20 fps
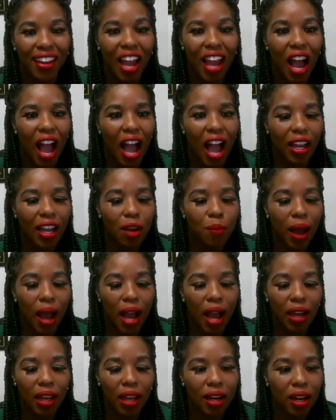yeah i can
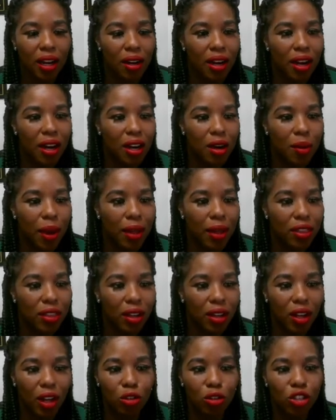i can uh, um i
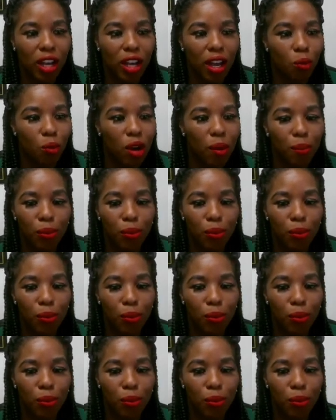think coach had